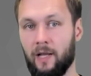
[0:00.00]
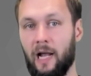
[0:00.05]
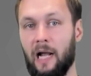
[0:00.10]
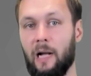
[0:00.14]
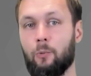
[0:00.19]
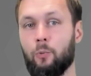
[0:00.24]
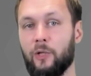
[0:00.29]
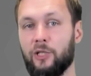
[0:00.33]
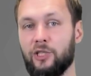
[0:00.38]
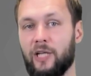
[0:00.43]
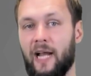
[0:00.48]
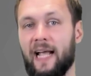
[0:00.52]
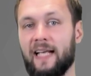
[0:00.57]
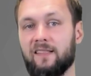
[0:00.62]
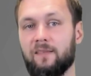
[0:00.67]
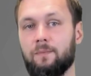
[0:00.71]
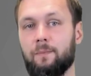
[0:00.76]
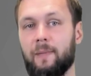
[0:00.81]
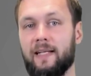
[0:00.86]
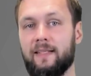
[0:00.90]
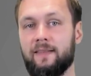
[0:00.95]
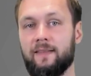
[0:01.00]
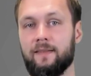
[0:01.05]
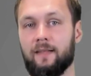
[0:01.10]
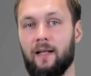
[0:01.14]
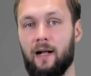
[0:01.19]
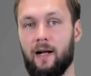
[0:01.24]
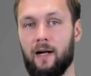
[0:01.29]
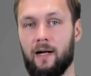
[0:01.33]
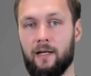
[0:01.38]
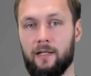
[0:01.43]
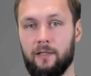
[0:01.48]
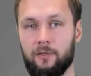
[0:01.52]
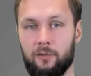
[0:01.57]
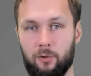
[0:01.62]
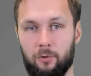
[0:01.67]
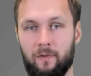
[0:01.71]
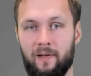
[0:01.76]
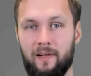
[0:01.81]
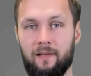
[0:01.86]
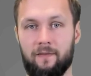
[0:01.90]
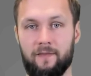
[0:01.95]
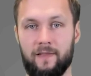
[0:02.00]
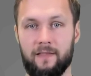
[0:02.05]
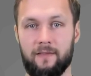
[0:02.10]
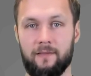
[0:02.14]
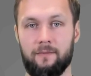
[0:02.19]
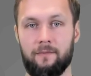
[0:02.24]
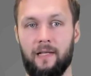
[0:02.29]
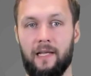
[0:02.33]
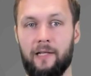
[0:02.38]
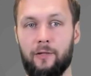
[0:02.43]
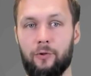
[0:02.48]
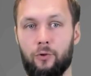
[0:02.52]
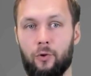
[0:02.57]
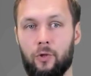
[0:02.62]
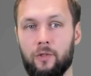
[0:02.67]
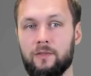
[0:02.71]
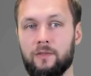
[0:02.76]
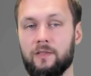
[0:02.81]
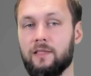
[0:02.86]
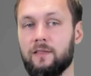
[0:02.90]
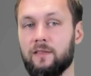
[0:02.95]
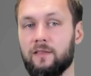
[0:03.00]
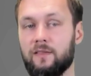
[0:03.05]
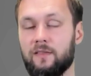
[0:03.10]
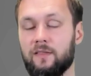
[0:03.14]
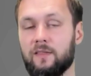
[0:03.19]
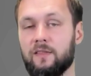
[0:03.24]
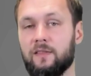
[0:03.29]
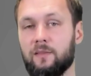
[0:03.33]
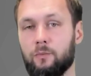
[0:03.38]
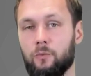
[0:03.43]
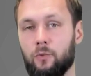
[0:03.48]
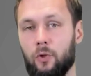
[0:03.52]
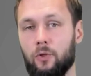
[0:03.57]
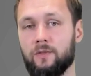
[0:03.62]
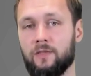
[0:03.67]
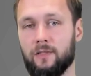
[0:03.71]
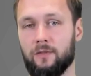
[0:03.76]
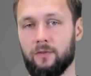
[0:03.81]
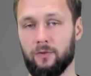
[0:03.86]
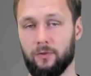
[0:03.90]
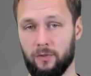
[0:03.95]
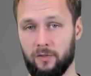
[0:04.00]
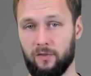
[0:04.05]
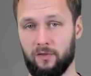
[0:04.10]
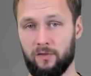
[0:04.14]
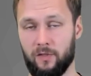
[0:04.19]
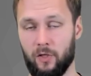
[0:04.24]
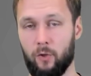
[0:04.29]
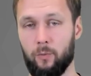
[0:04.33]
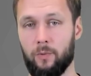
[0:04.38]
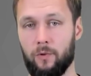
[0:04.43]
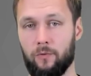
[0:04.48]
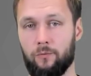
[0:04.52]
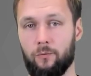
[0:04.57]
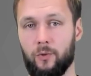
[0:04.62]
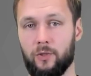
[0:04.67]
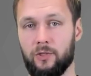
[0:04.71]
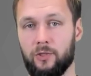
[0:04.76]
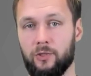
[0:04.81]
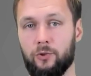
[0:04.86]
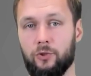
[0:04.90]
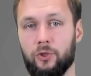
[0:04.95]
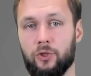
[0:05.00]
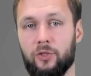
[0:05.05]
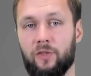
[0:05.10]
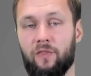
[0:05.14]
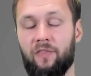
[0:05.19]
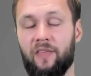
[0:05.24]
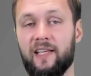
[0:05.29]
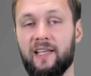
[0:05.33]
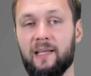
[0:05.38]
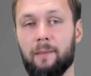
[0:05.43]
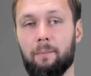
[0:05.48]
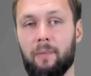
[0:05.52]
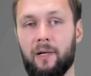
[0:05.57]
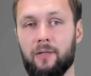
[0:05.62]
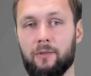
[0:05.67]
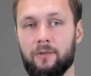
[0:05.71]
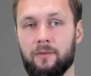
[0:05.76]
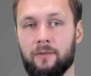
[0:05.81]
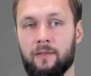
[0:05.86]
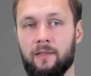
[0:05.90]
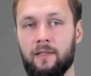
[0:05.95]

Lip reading: and which aspects are relevant and not in the system context, so not scope of what you should think about.